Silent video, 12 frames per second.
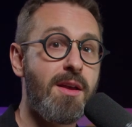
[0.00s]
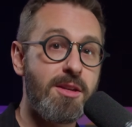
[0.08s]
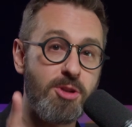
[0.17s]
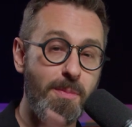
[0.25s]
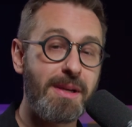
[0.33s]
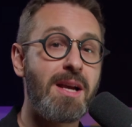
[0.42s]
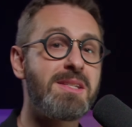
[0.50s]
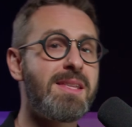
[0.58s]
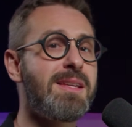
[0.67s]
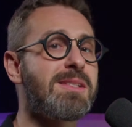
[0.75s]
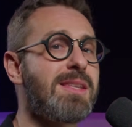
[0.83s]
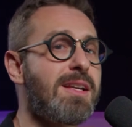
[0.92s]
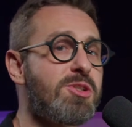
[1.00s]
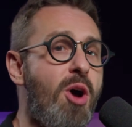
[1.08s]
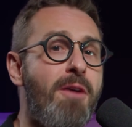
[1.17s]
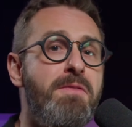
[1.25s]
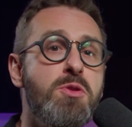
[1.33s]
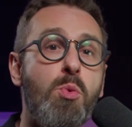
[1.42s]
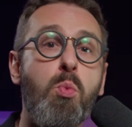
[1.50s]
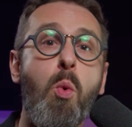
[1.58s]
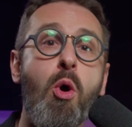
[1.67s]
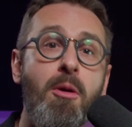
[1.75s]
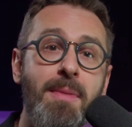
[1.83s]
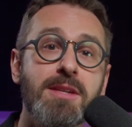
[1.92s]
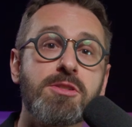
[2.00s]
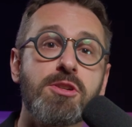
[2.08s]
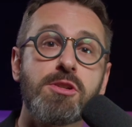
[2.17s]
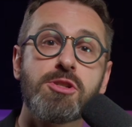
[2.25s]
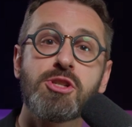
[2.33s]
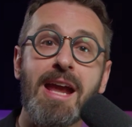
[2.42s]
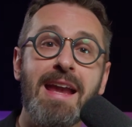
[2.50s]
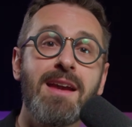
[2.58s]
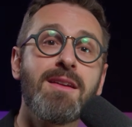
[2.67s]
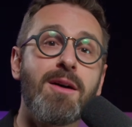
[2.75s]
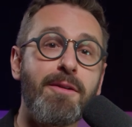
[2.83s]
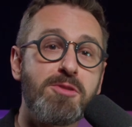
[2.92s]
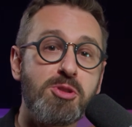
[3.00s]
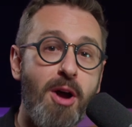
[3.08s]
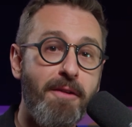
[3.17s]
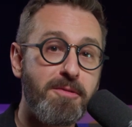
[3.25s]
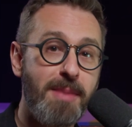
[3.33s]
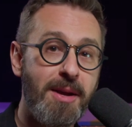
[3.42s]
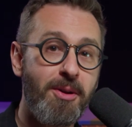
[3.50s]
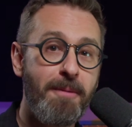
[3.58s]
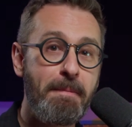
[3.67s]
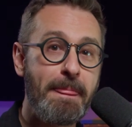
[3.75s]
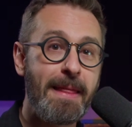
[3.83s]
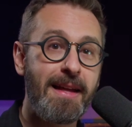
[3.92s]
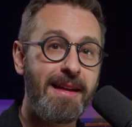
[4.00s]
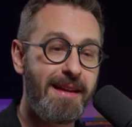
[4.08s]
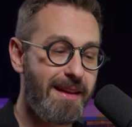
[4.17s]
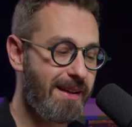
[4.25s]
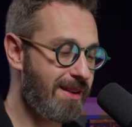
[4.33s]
So because of these things, often the warmest shade of soft pedal, it